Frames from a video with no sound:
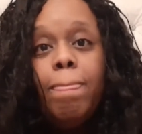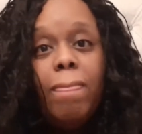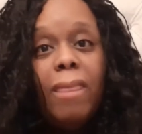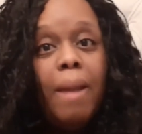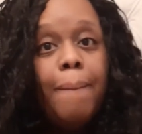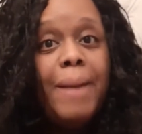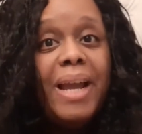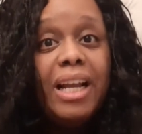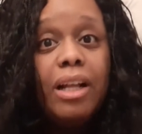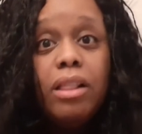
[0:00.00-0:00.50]

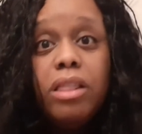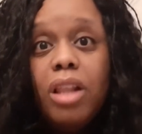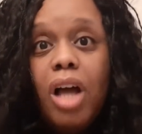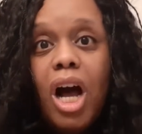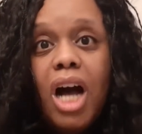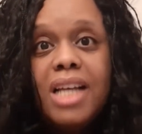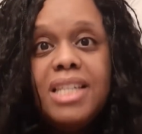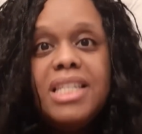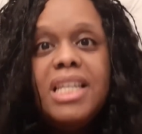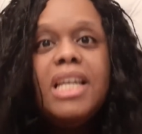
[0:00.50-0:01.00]
My
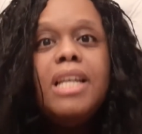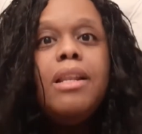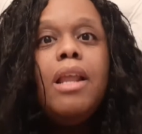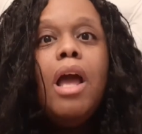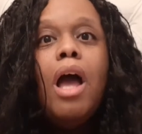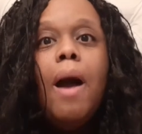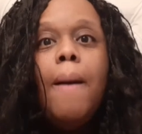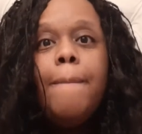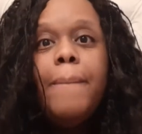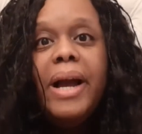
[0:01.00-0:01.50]
closet,
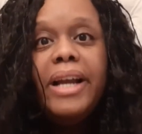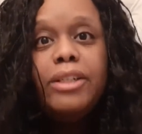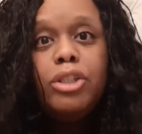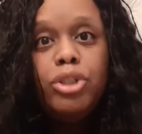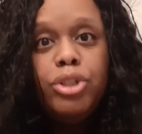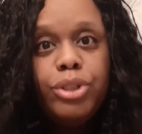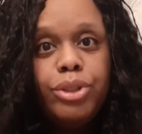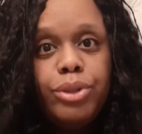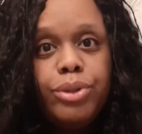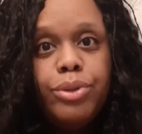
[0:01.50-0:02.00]
my
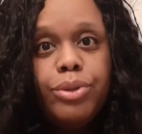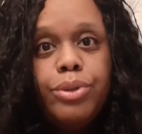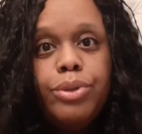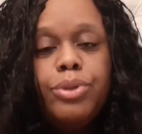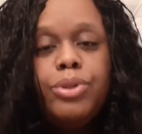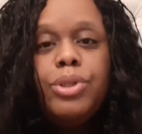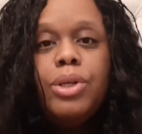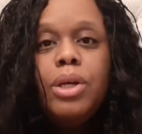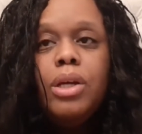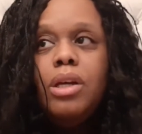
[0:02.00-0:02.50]

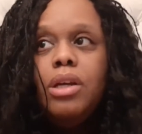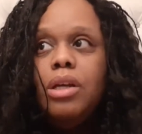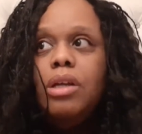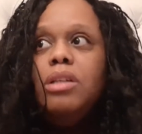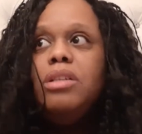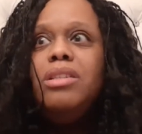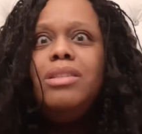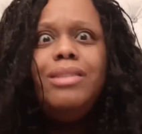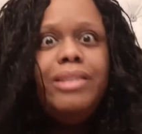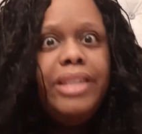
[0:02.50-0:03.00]
shoes,
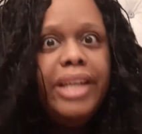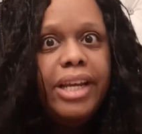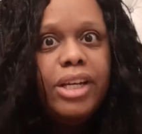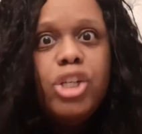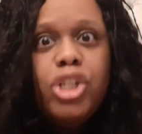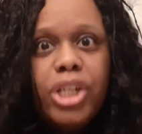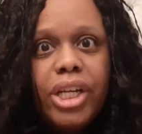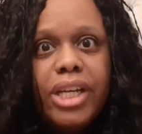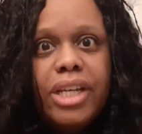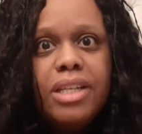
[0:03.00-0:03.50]

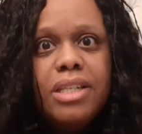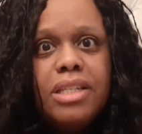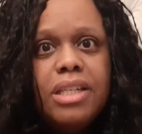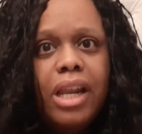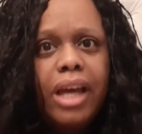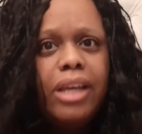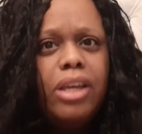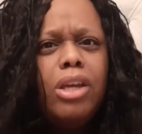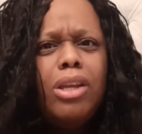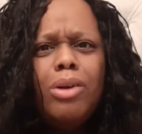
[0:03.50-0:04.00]
dishes.
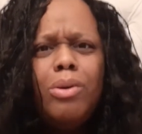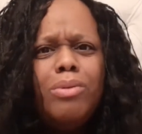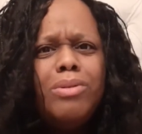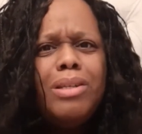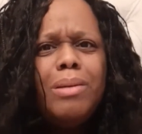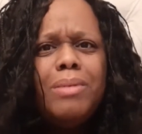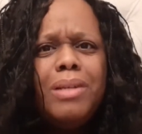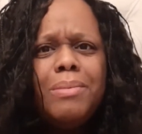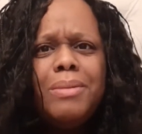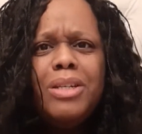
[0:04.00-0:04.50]
Like, you know,
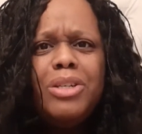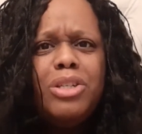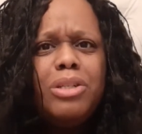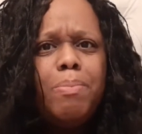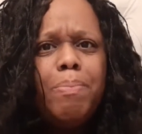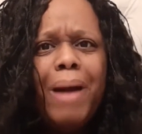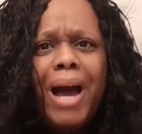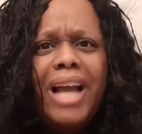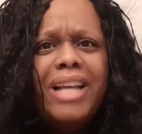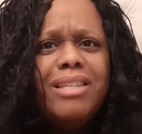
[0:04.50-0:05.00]
sometimes I just
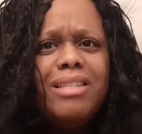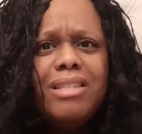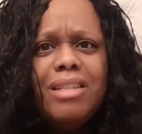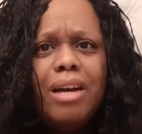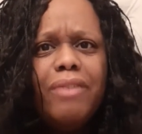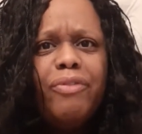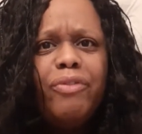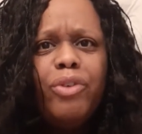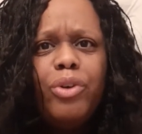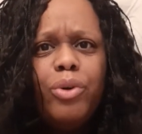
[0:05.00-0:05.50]
buy
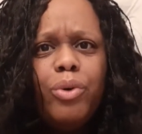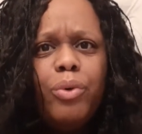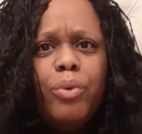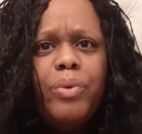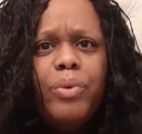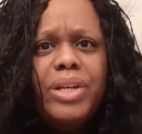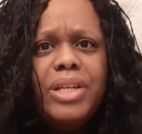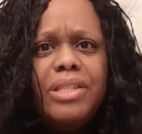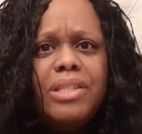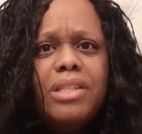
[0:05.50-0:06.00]
stuff for no
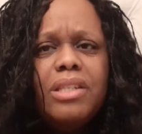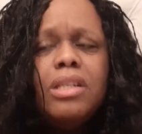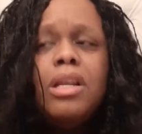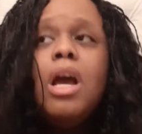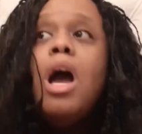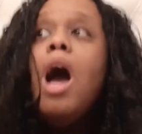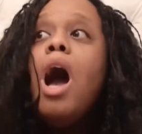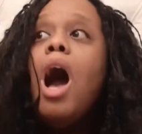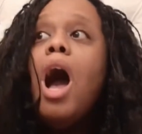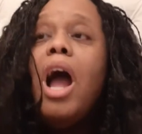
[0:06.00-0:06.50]
reason.
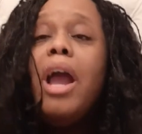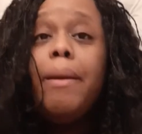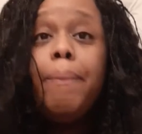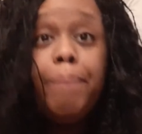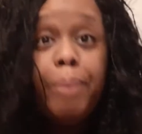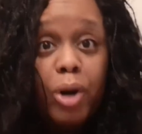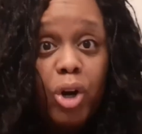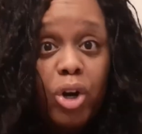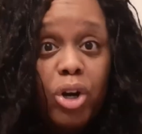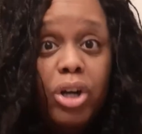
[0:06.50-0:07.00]
I
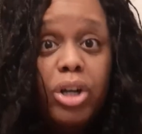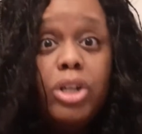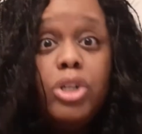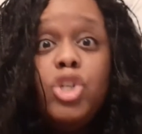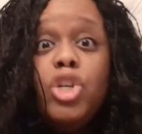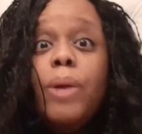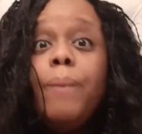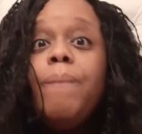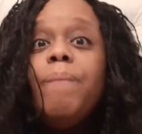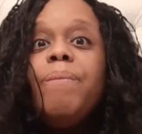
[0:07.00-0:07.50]

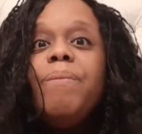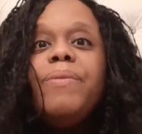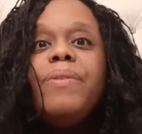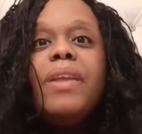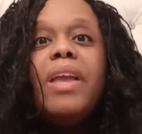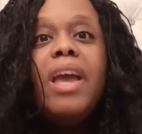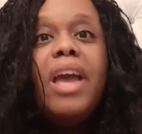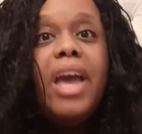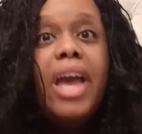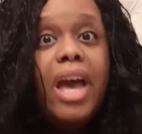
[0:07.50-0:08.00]
purge
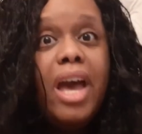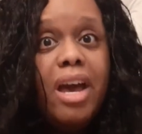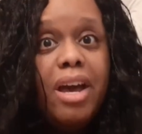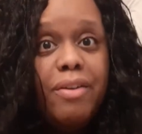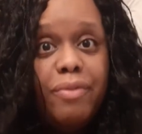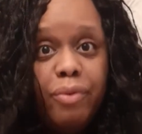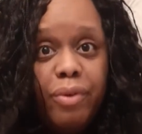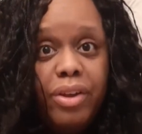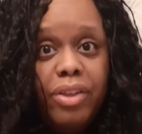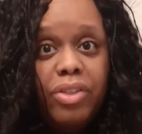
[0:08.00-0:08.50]

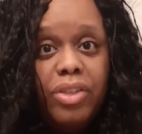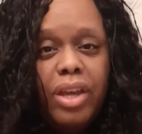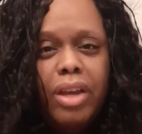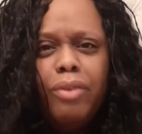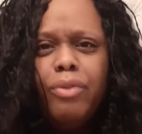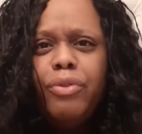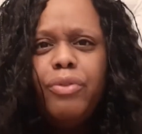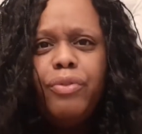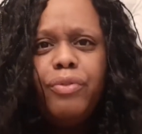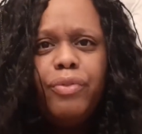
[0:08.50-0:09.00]
everything.
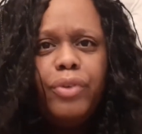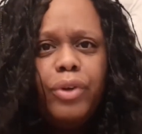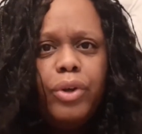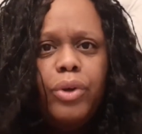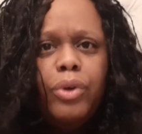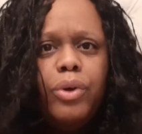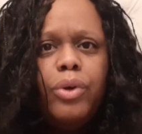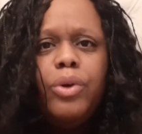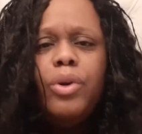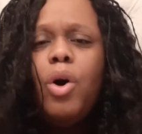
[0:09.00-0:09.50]

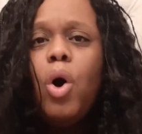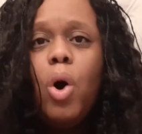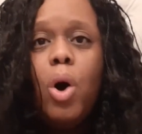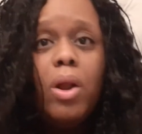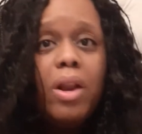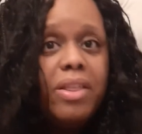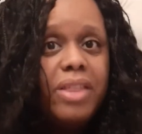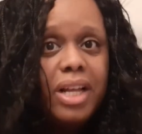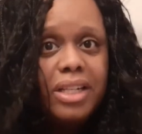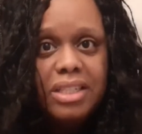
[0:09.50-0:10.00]
Food,
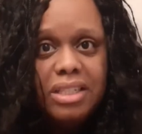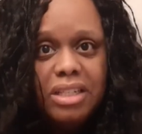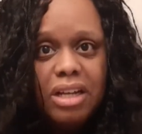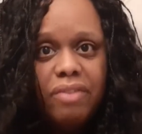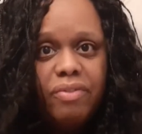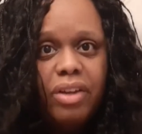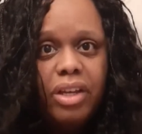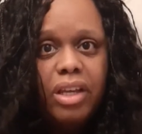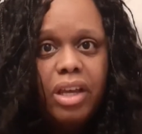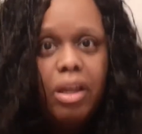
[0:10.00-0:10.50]
all of that
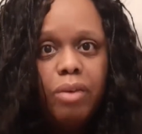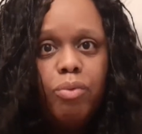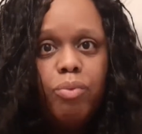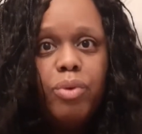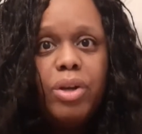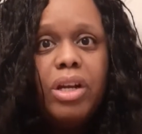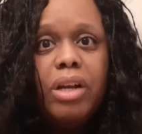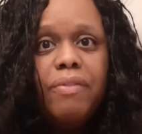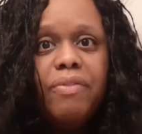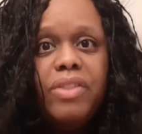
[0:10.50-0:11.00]
stuff. I get
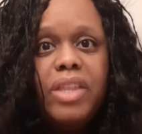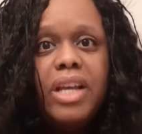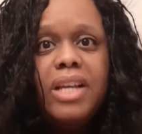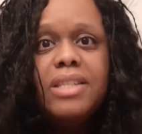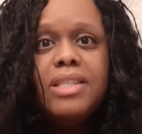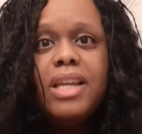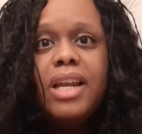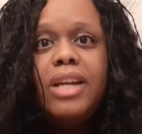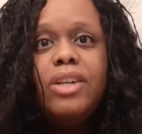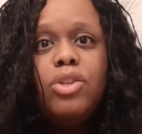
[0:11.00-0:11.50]
rid of
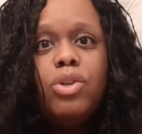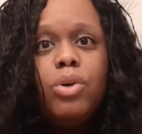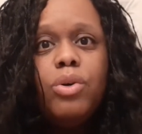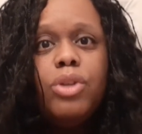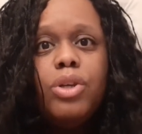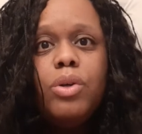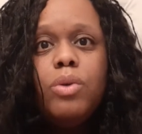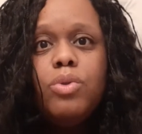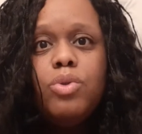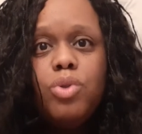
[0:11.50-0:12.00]
things that I
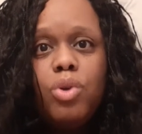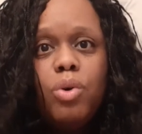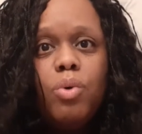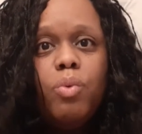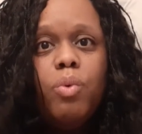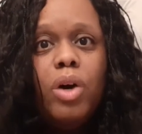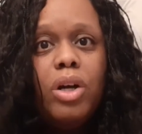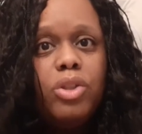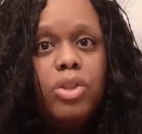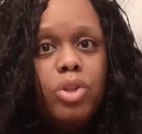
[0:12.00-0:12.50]
don't use, don't
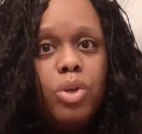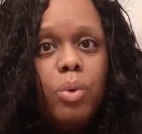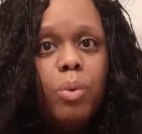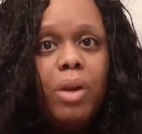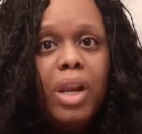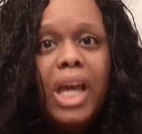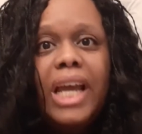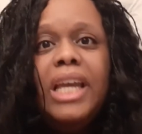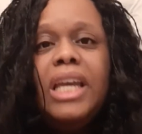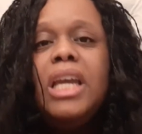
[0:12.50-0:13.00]
want, don't
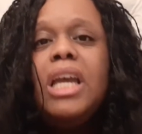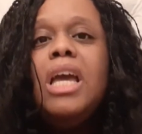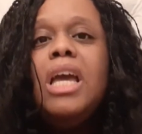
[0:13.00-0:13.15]
like,